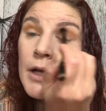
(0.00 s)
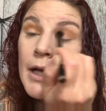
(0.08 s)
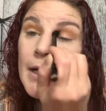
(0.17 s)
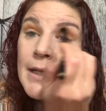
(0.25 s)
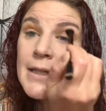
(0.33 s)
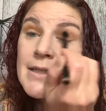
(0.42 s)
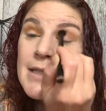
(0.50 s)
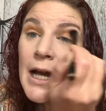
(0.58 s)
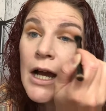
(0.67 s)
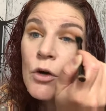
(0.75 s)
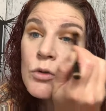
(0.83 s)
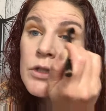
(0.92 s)
edit
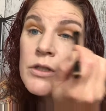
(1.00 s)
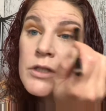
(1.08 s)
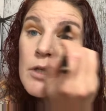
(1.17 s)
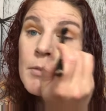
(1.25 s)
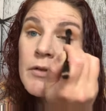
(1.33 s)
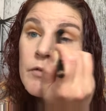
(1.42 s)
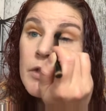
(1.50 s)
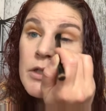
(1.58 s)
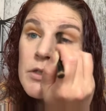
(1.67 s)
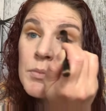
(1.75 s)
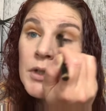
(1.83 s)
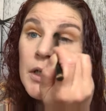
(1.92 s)
out some of
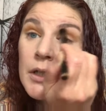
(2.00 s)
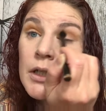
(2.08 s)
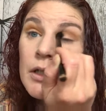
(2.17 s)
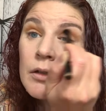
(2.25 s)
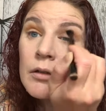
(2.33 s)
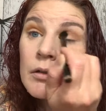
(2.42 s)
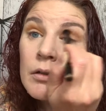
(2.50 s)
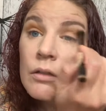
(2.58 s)
this blending.